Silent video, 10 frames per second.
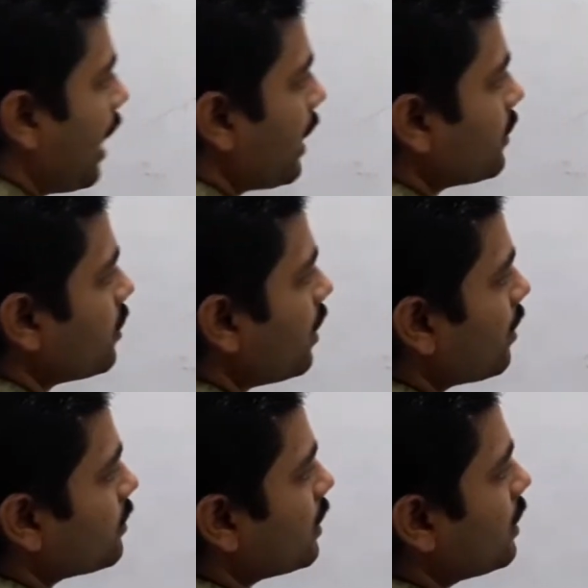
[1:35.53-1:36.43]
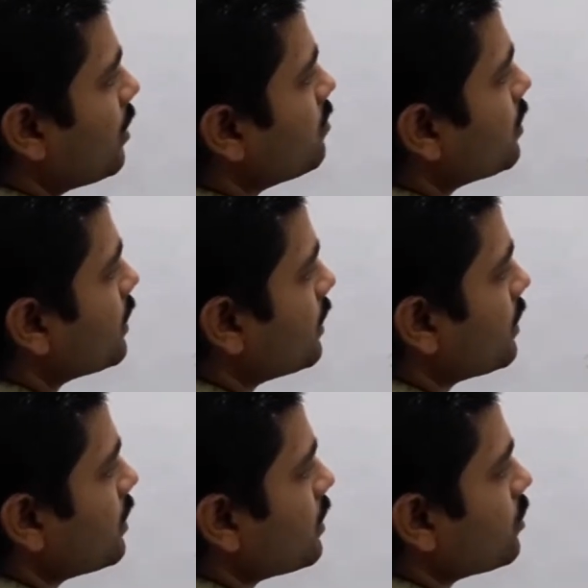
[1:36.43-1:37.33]
either of the
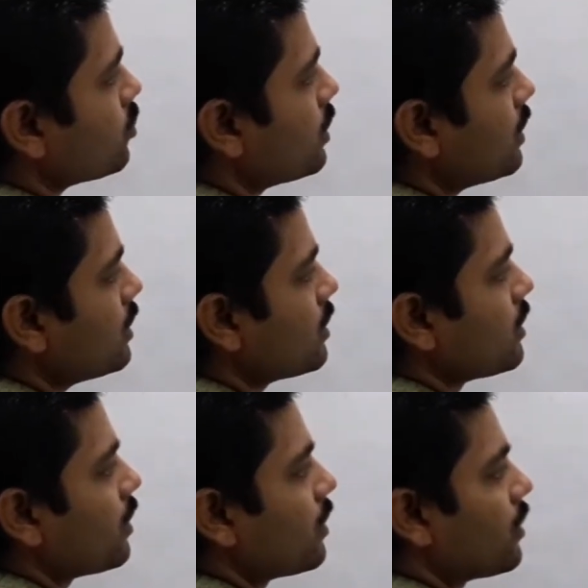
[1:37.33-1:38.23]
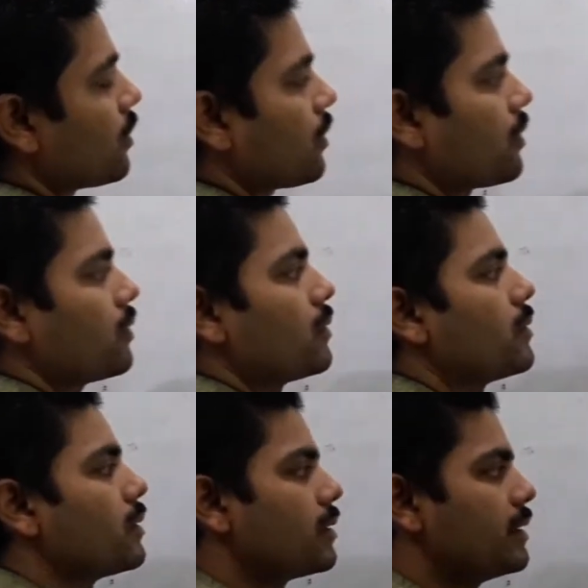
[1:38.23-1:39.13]
number to the
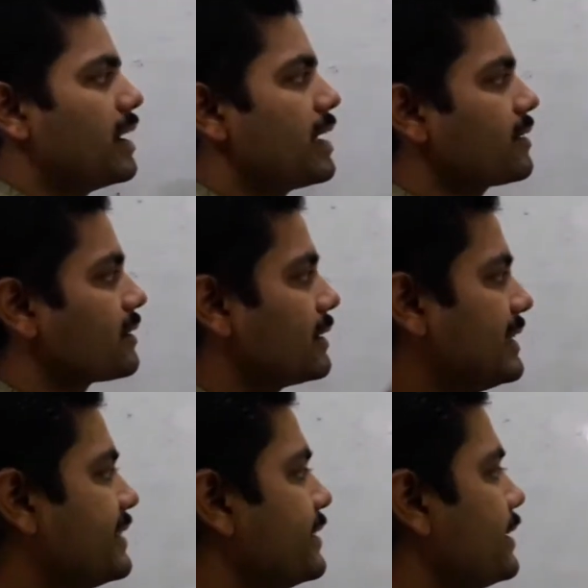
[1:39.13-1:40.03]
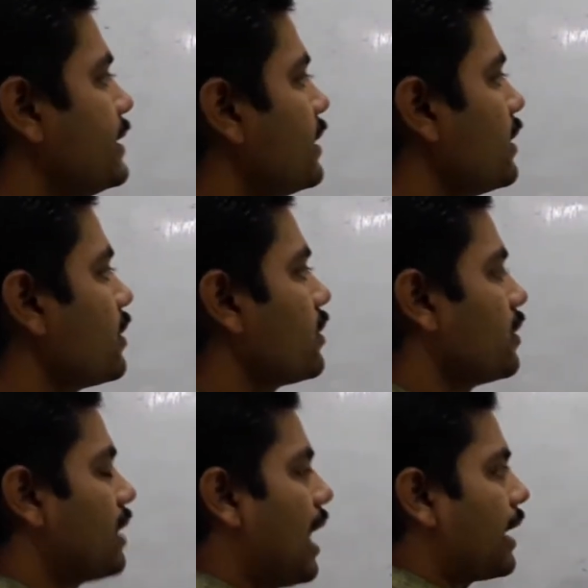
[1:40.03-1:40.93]
next digit.
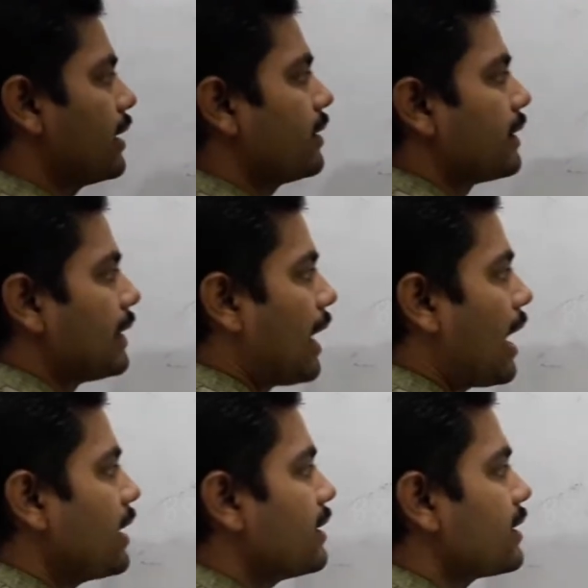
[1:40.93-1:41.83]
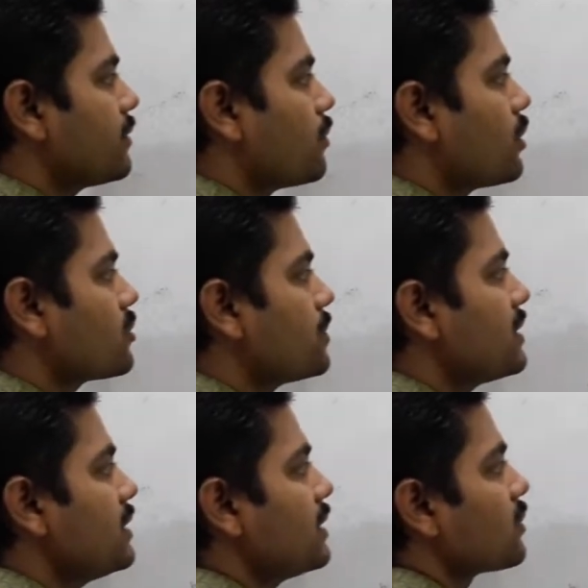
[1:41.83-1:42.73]
Like 9 must
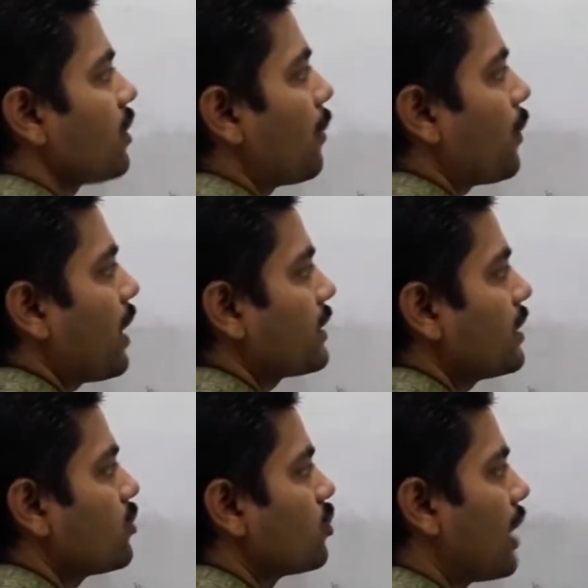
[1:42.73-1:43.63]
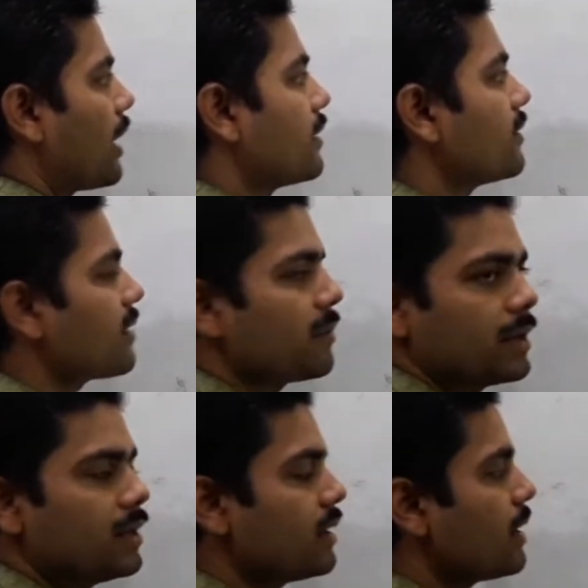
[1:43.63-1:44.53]
be subtracted to
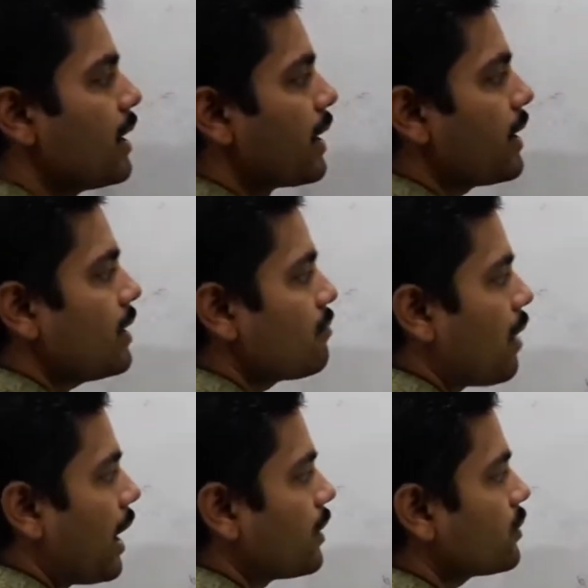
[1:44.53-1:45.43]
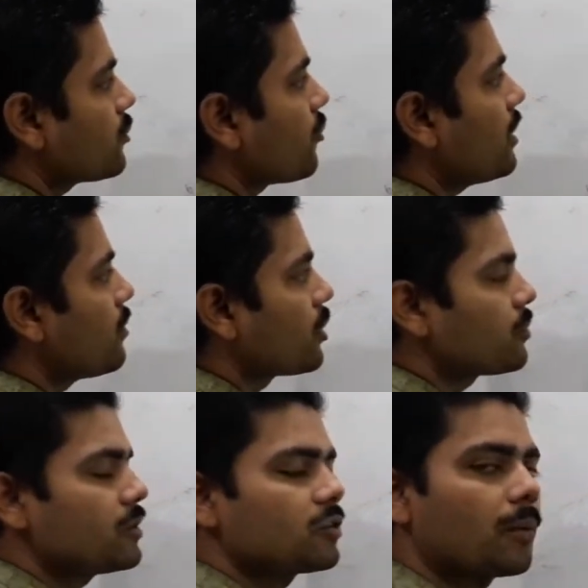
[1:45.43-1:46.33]
97 and minus 3
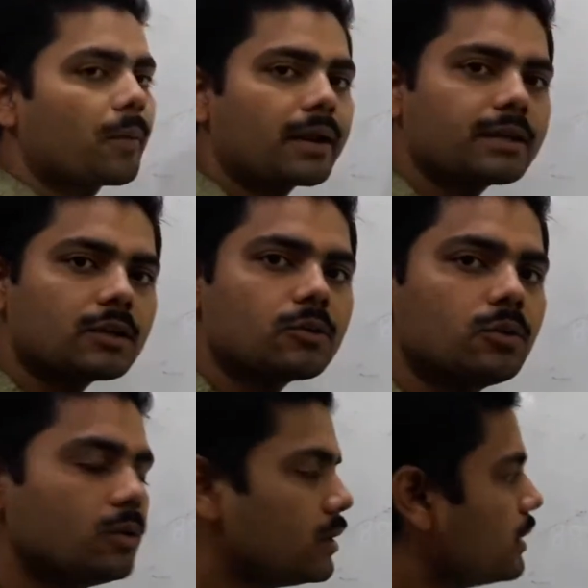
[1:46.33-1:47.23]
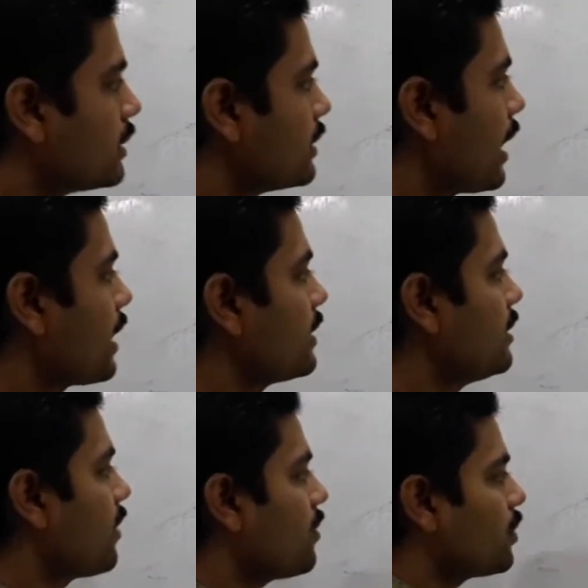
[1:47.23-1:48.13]
must be subtracted to
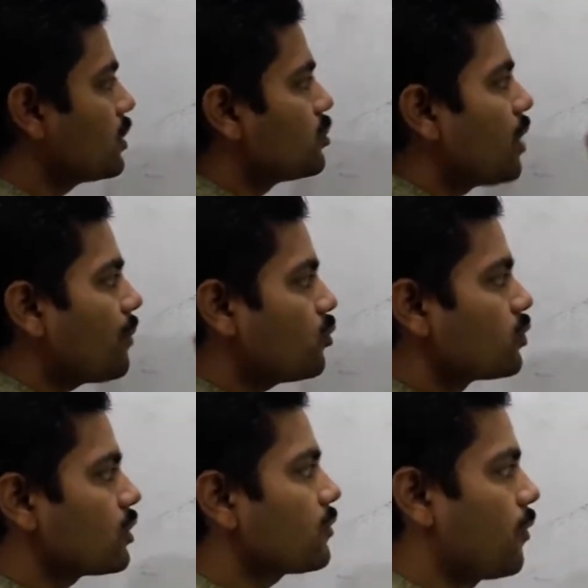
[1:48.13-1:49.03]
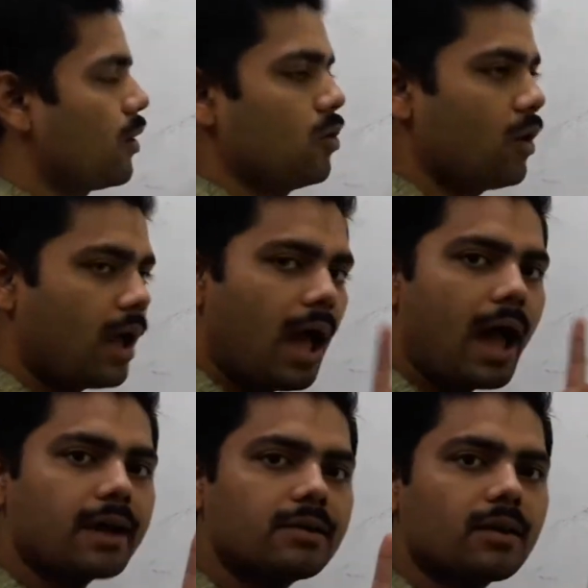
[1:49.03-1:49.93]
91, but you have to just follow
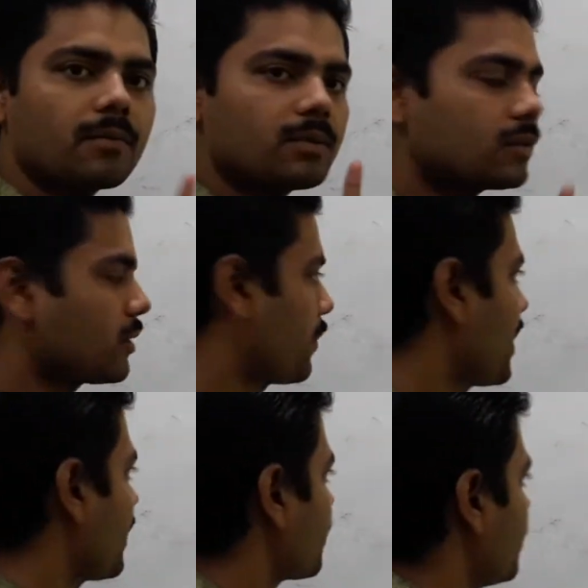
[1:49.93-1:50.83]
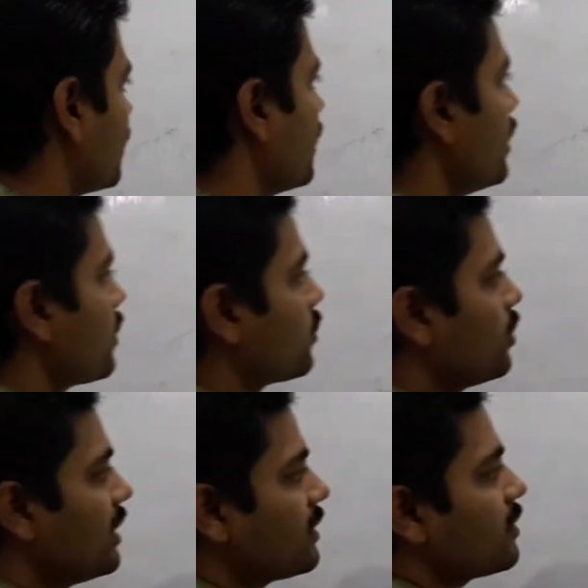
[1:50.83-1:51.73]
either of the subtraction. So
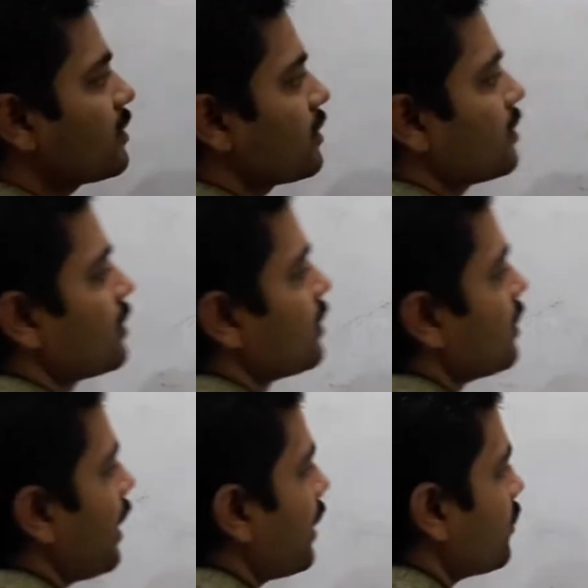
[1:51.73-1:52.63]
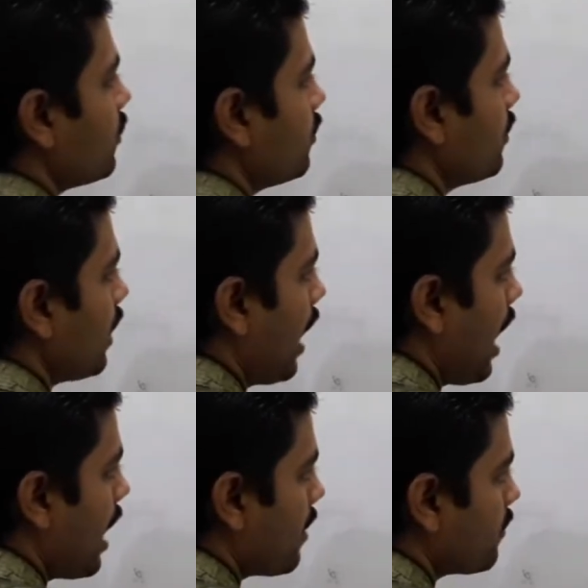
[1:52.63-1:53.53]
let us assume
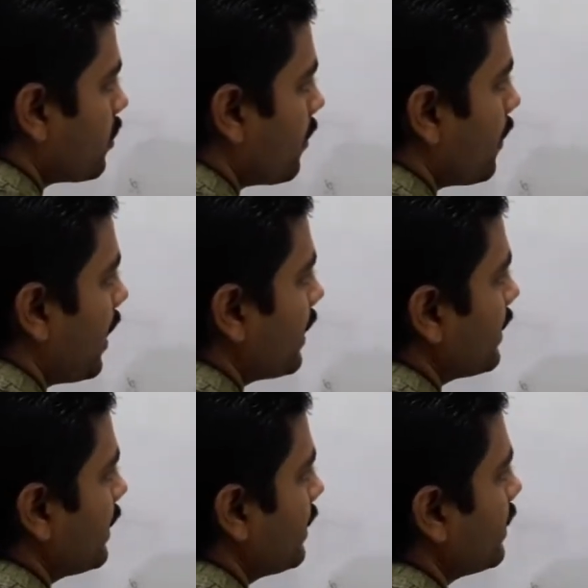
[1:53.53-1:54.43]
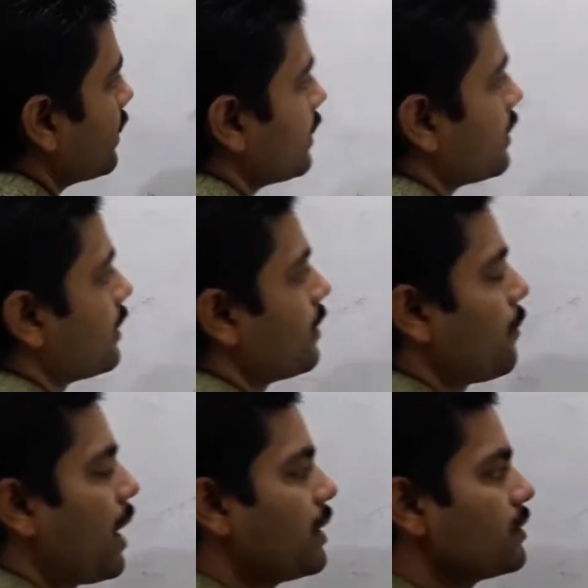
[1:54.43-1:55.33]
I am subtracting
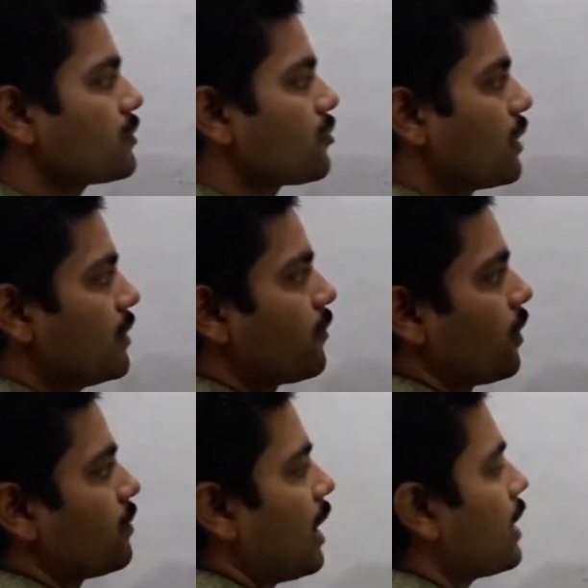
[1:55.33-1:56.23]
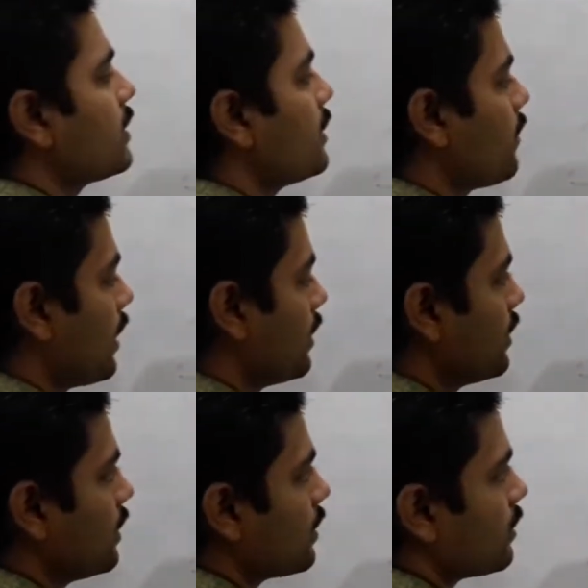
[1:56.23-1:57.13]
minus 3 from 91.
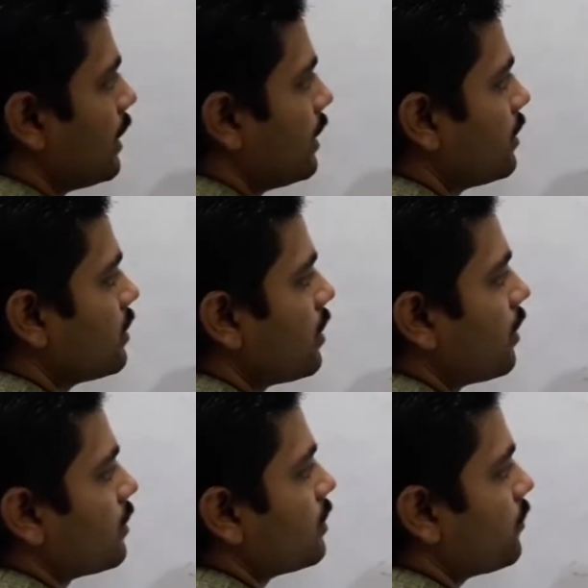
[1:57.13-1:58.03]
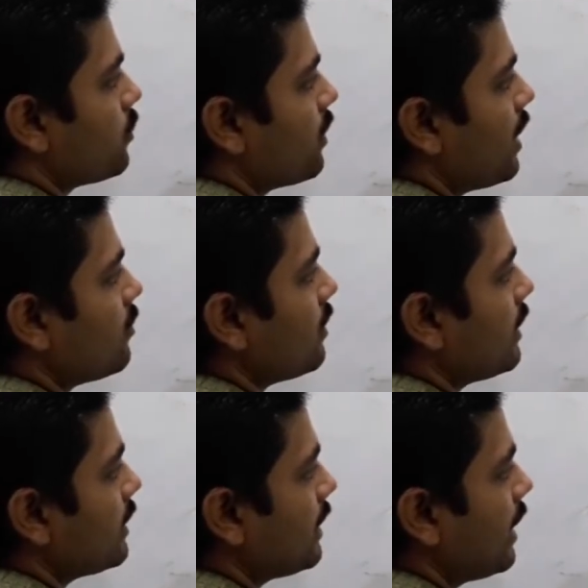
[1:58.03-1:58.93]
Then if you
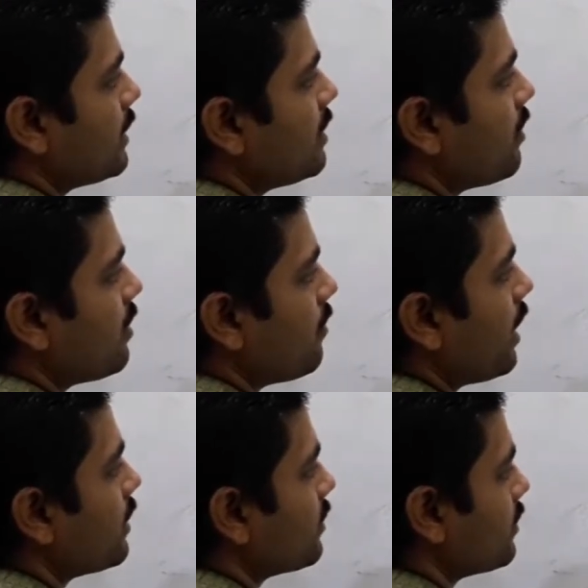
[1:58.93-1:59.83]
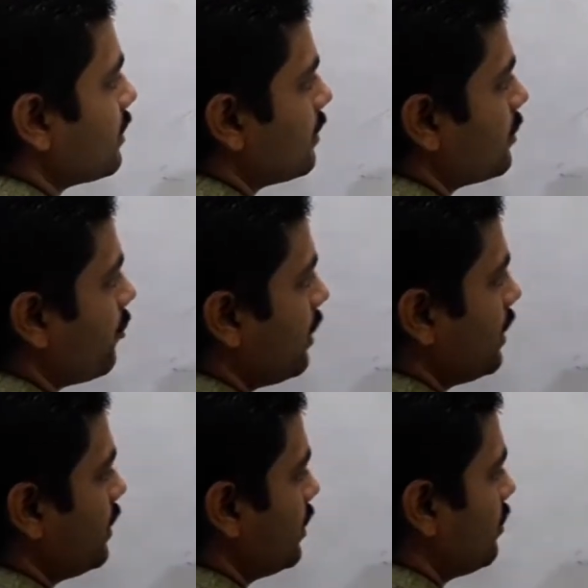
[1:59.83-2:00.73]
calculate 91 minus
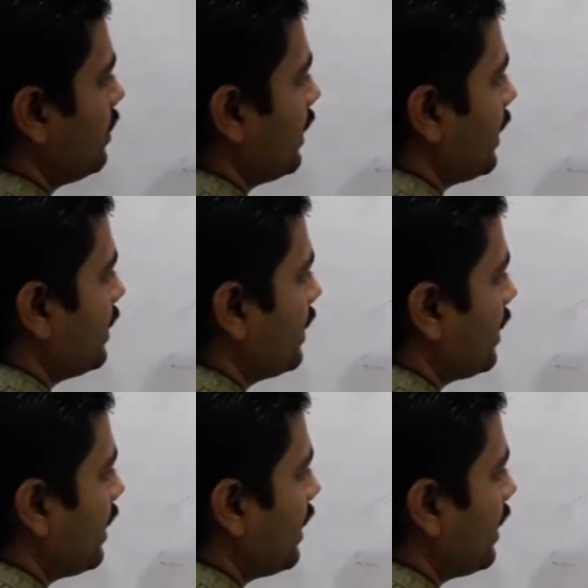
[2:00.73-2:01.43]
3, you will get